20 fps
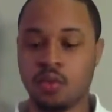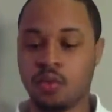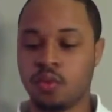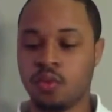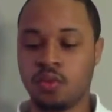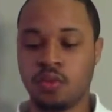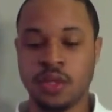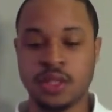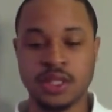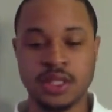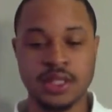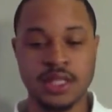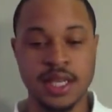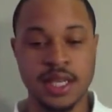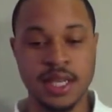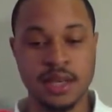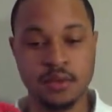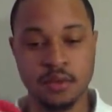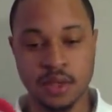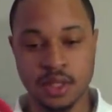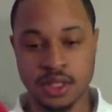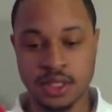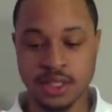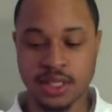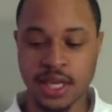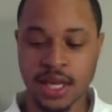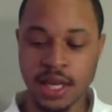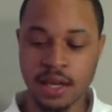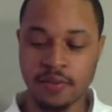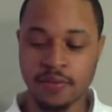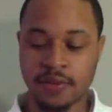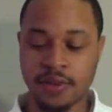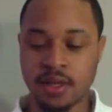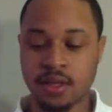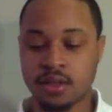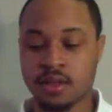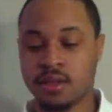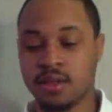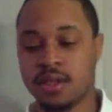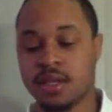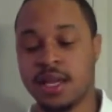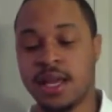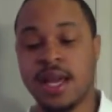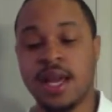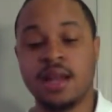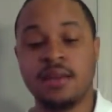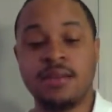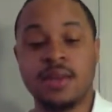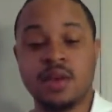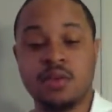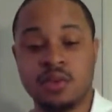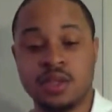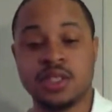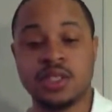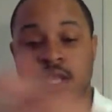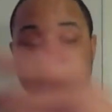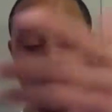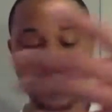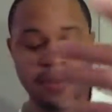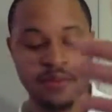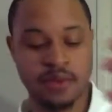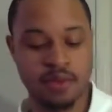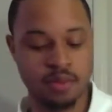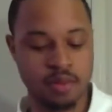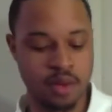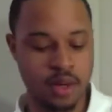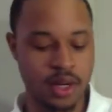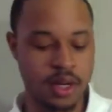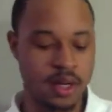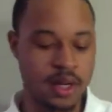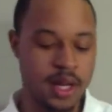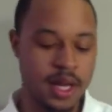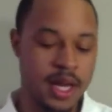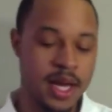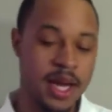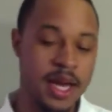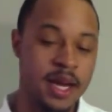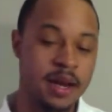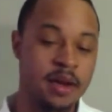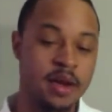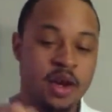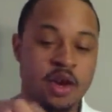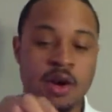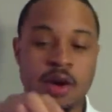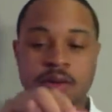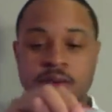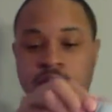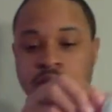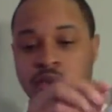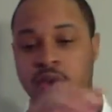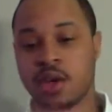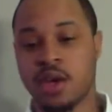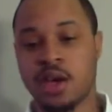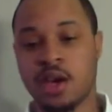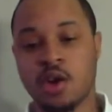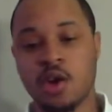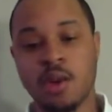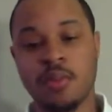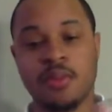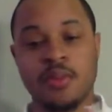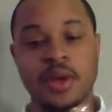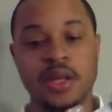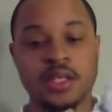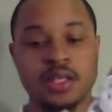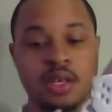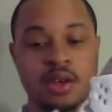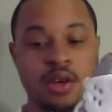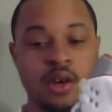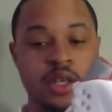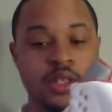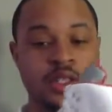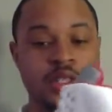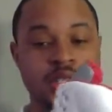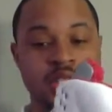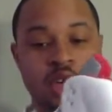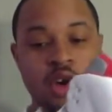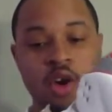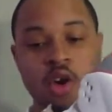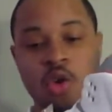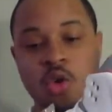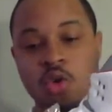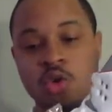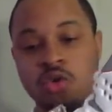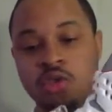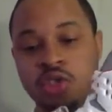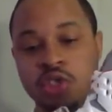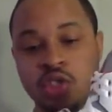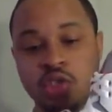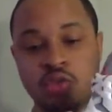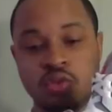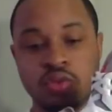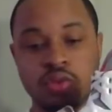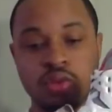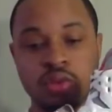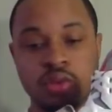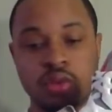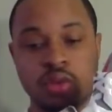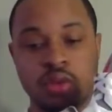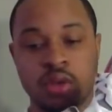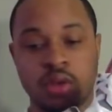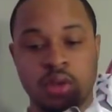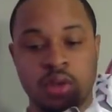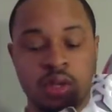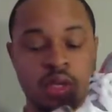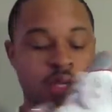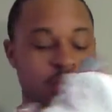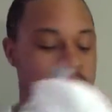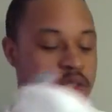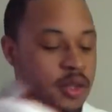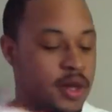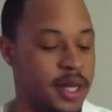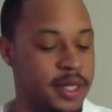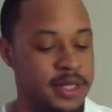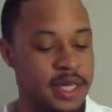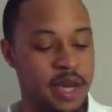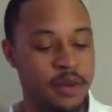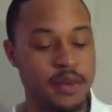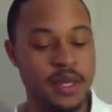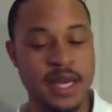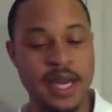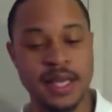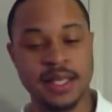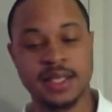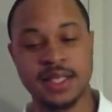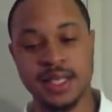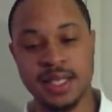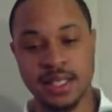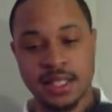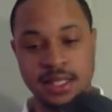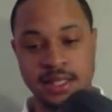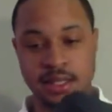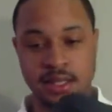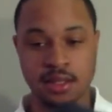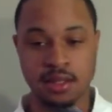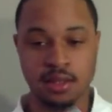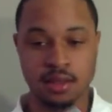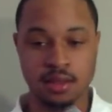which is the elephant print, and then incorporates it across this whole shoe. So that's how we got these.